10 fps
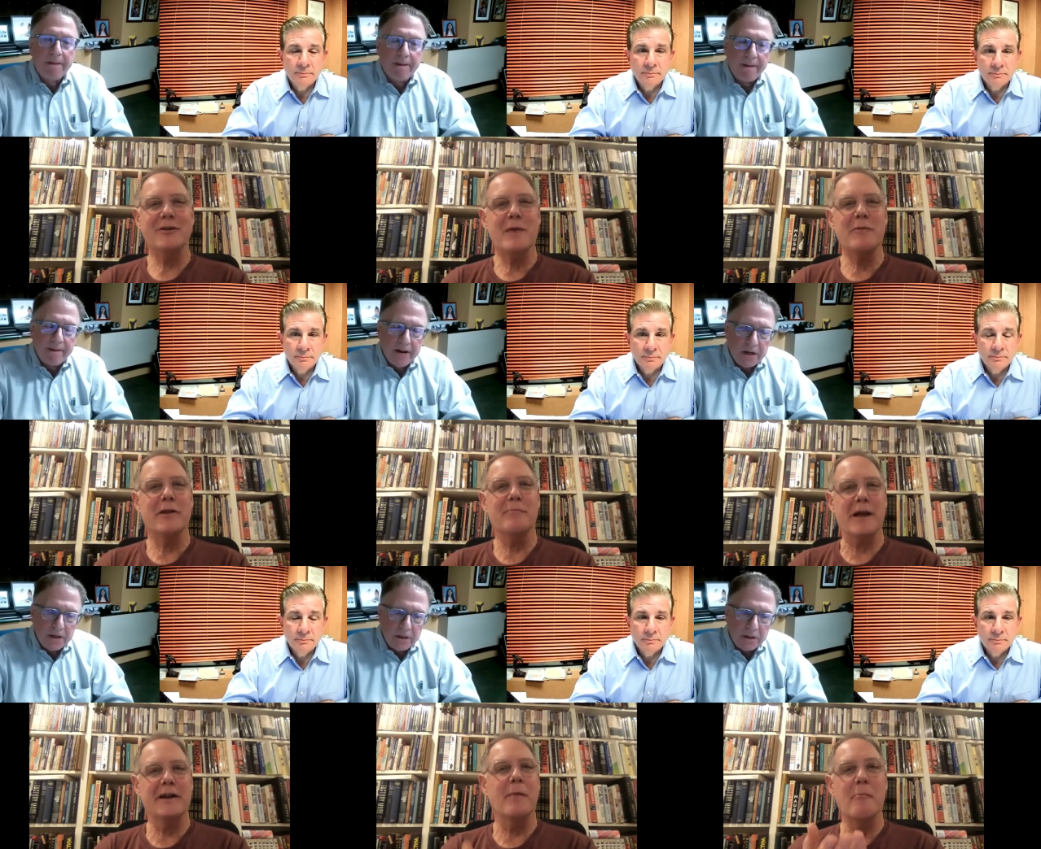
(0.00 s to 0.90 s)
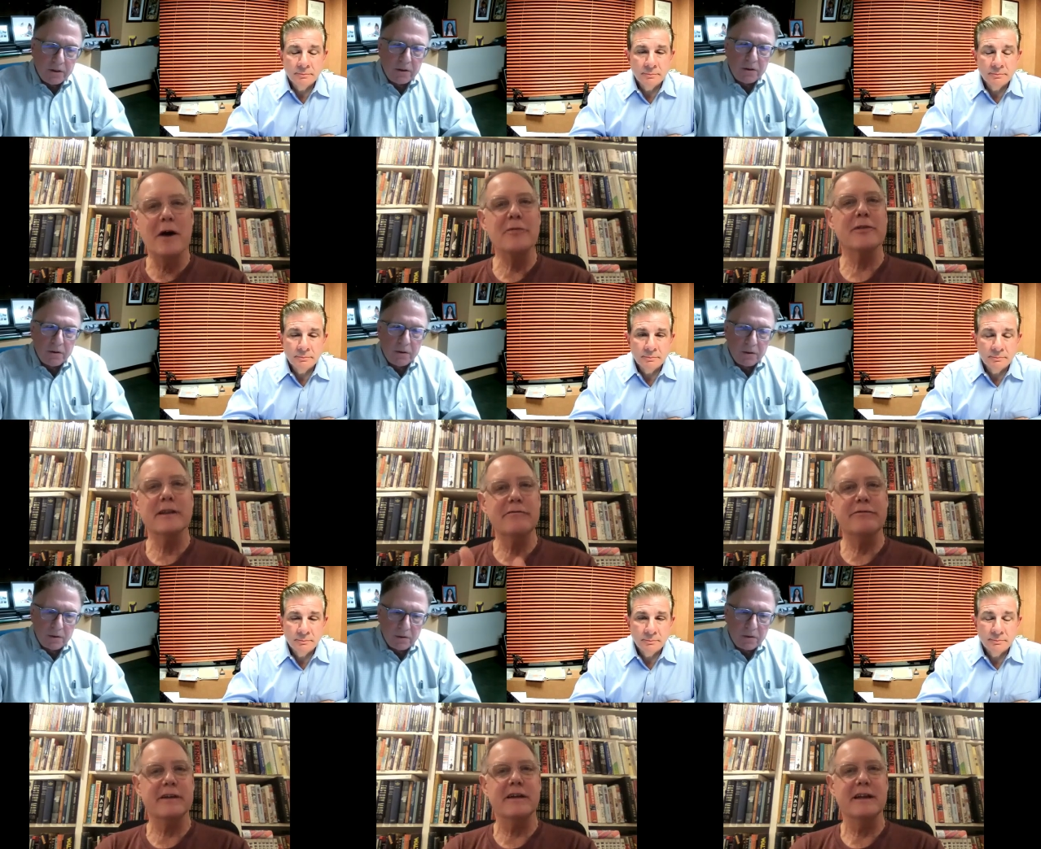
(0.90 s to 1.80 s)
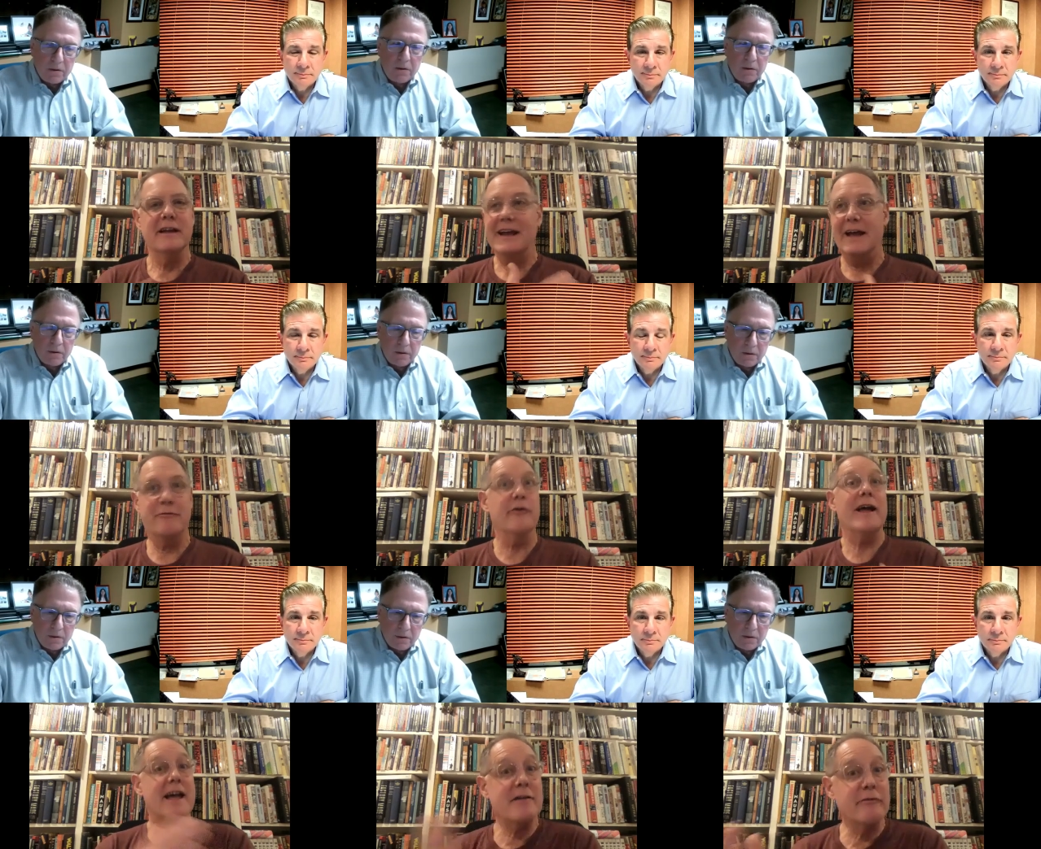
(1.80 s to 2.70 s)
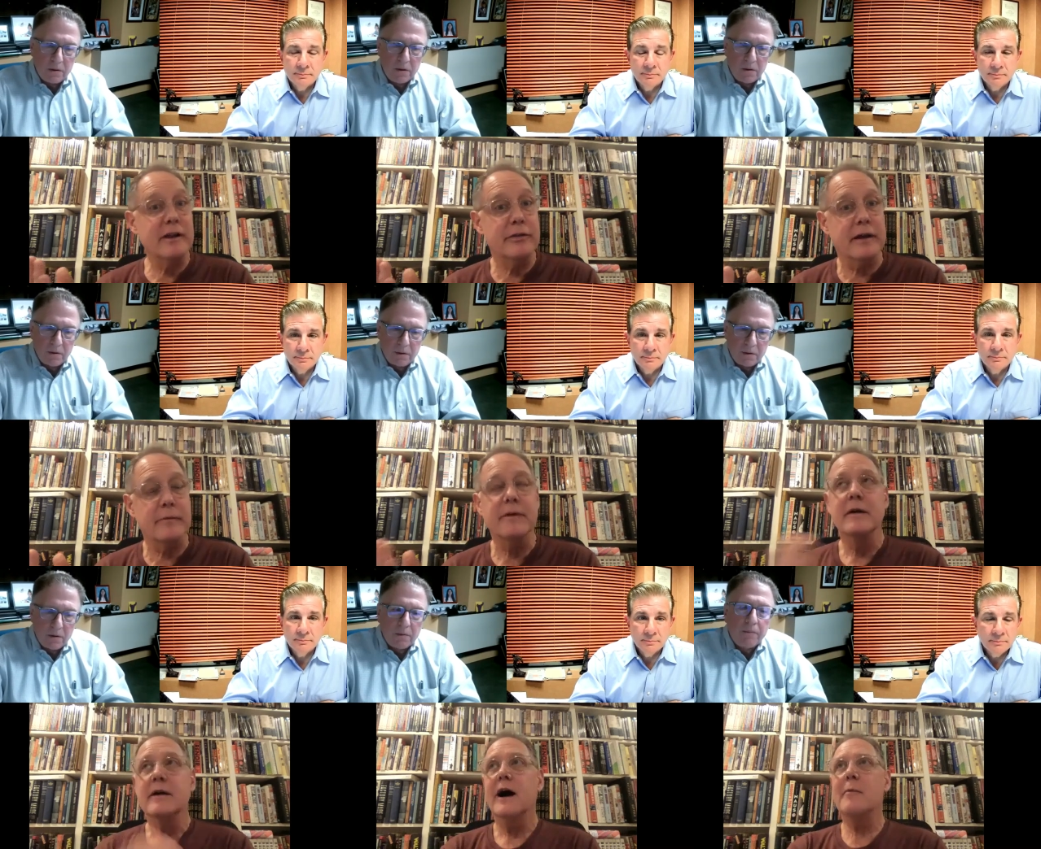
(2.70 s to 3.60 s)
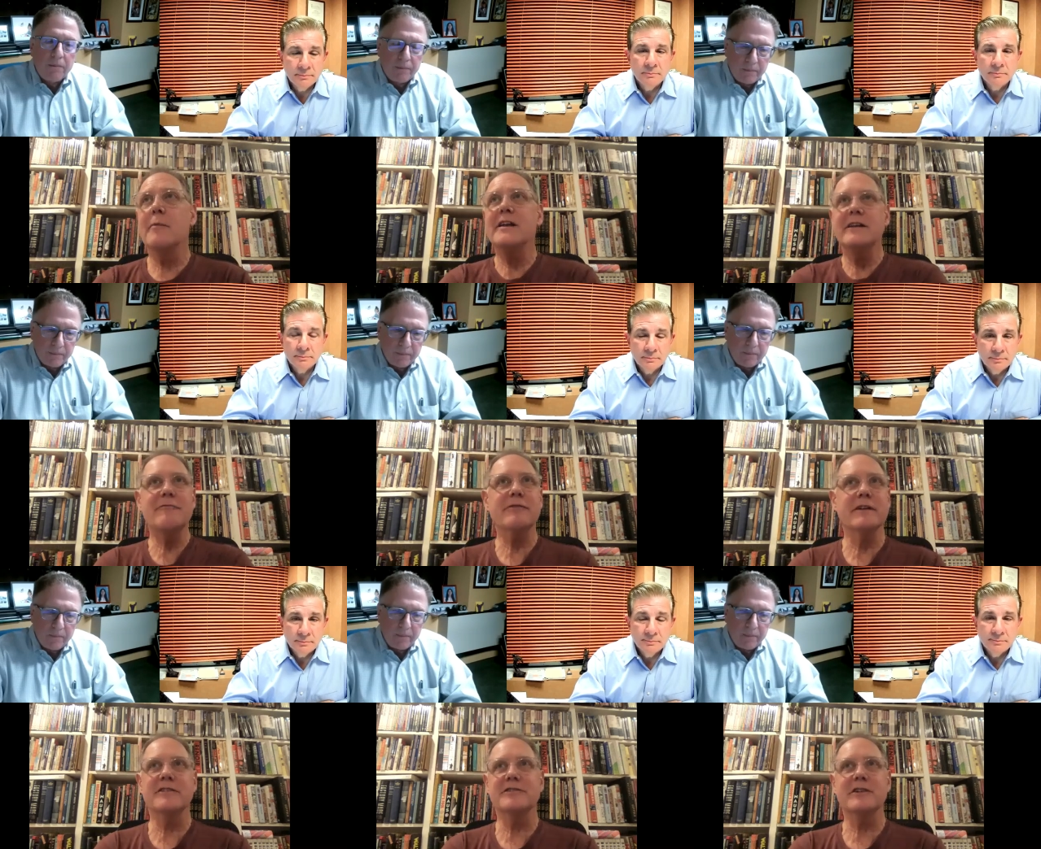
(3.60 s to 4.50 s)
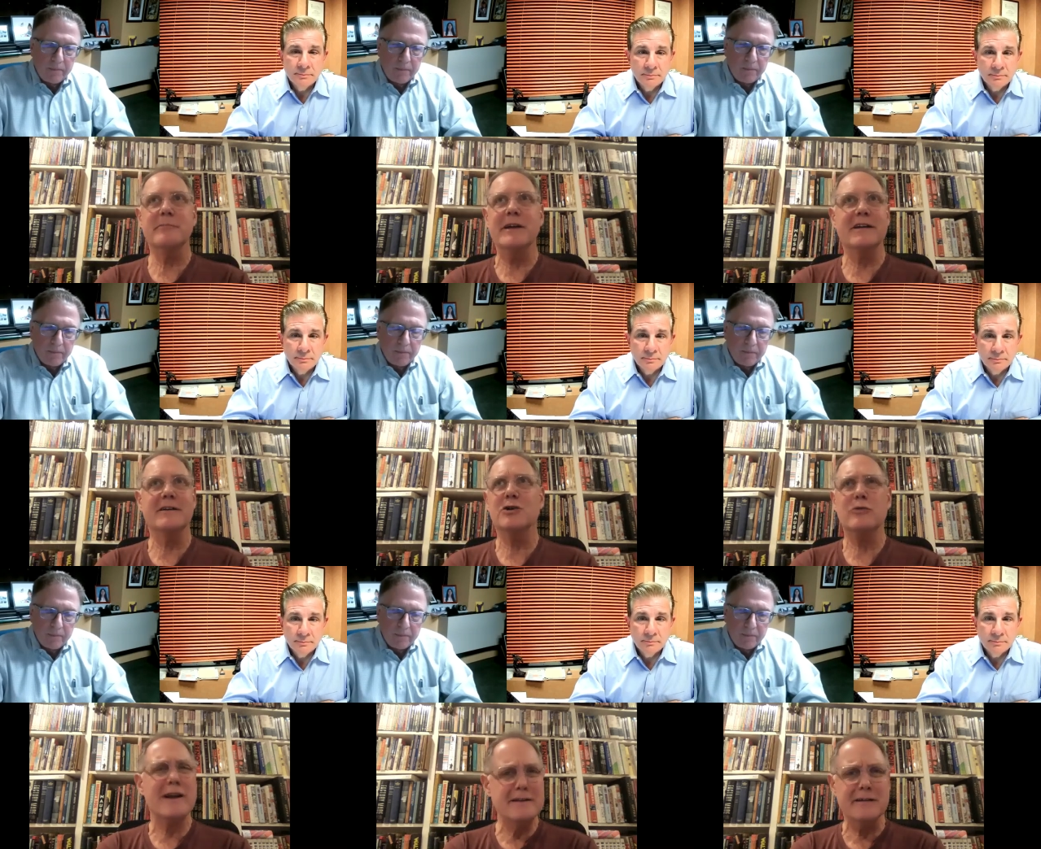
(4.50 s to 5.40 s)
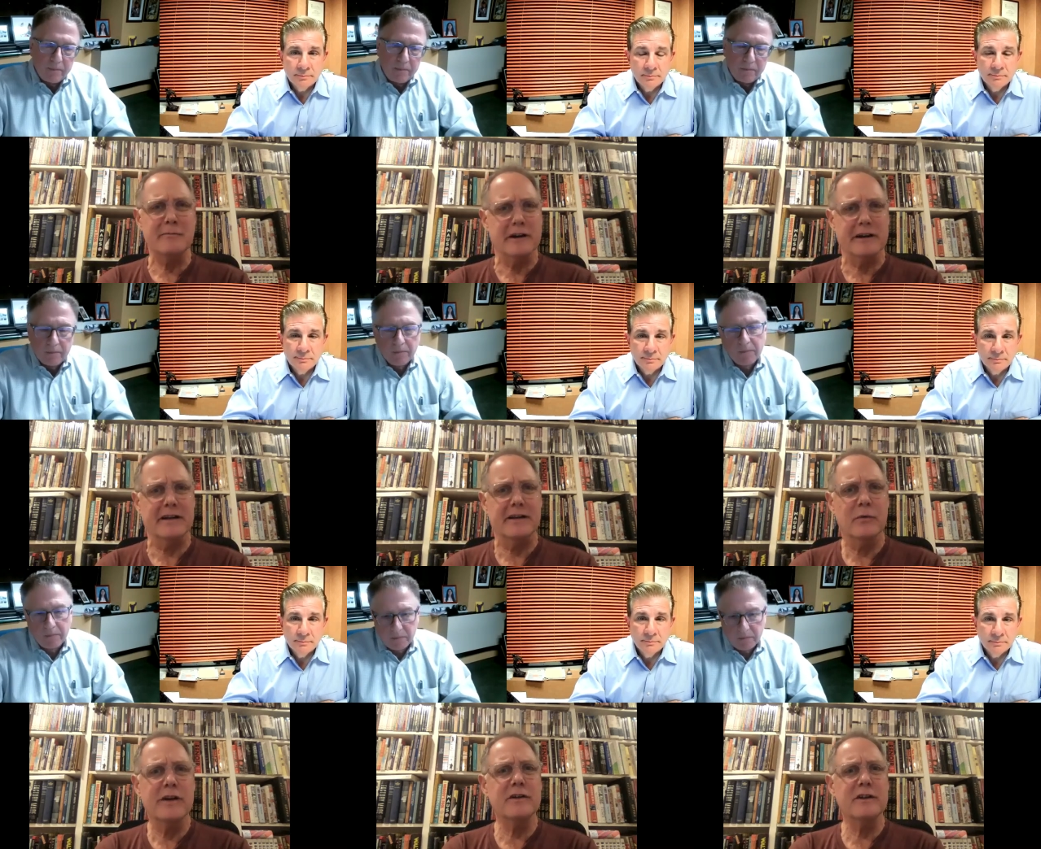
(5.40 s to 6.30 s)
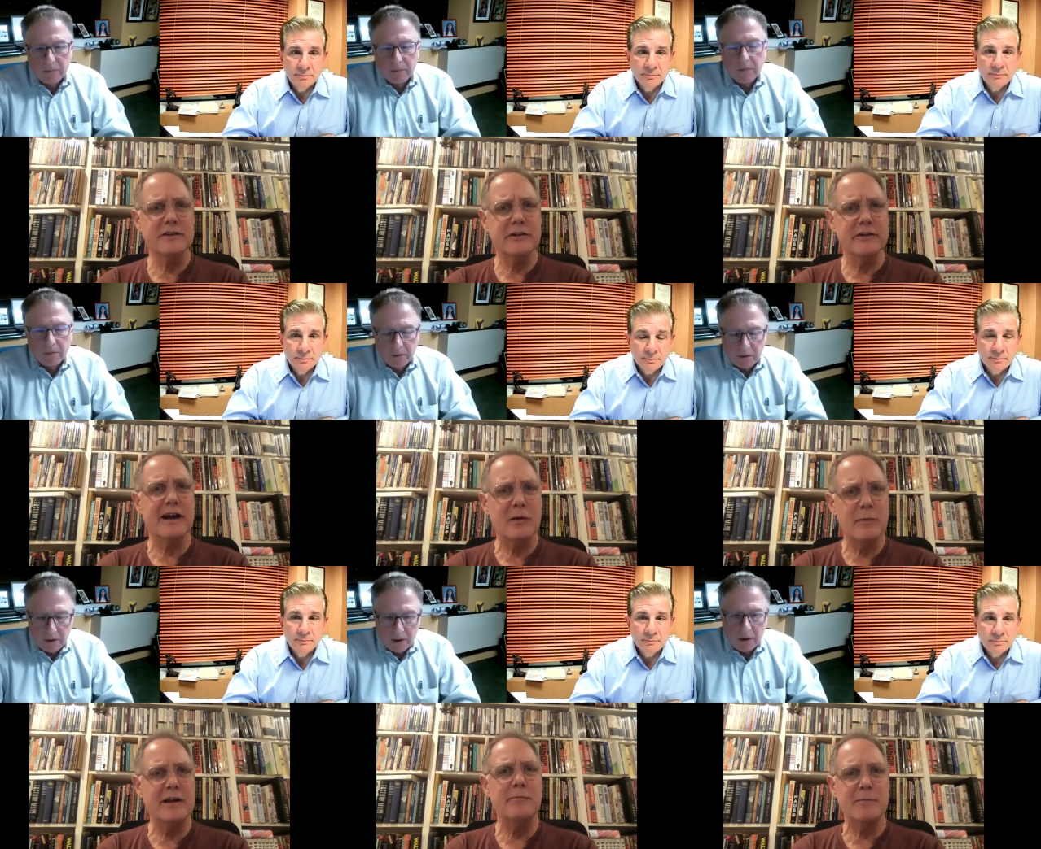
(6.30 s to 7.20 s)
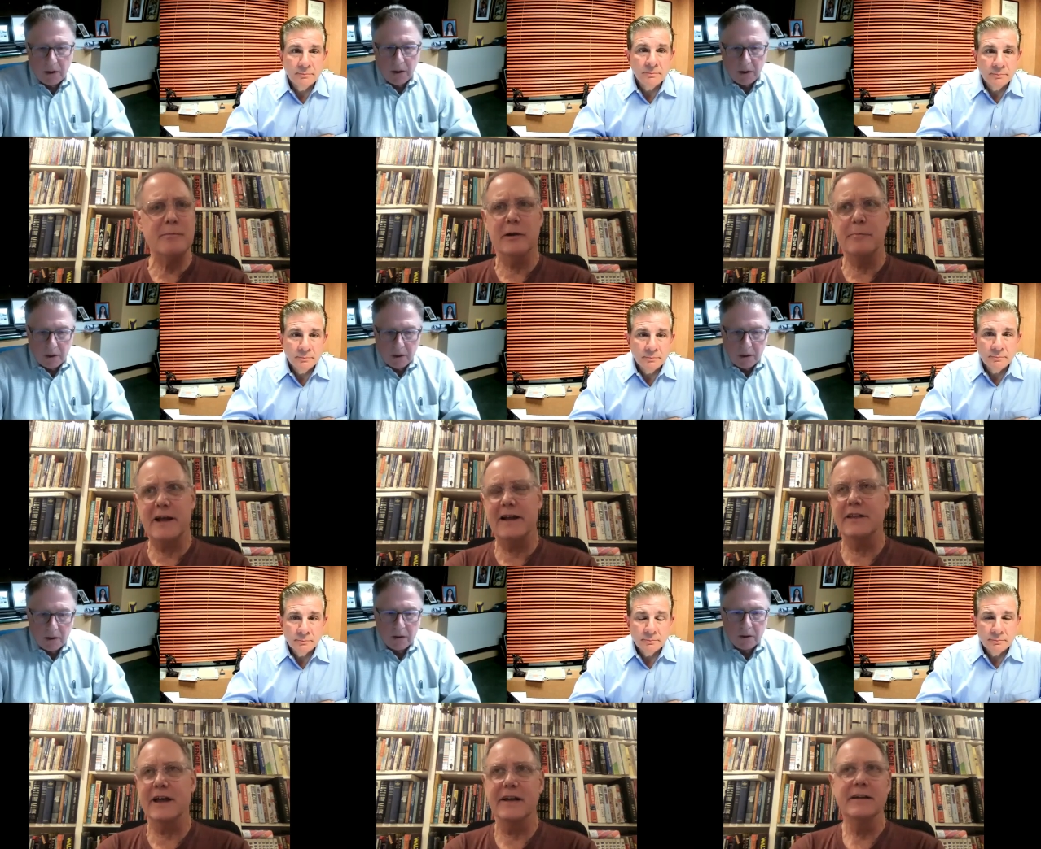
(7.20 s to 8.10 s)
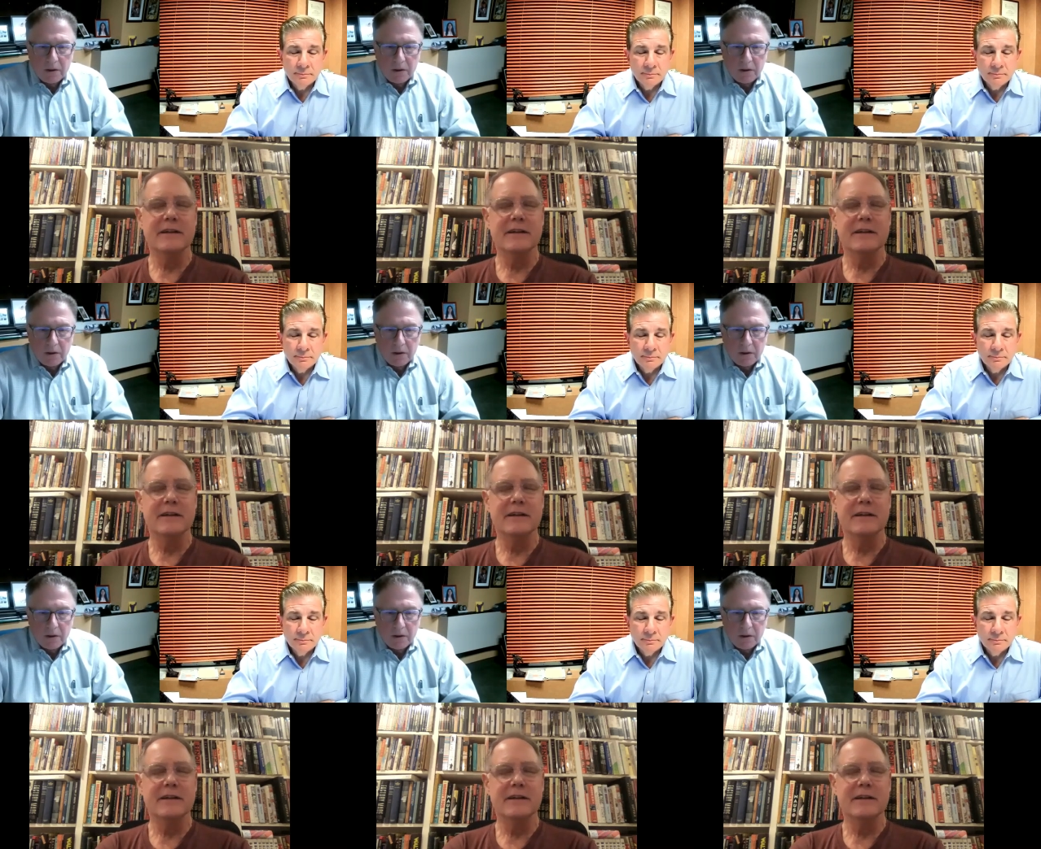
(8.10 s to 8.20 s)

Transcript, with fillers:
Speaker 1: to remember, they're paying a monthly fee for everything. Um, and Netflix is just making crazy money when you consider how many people are paying that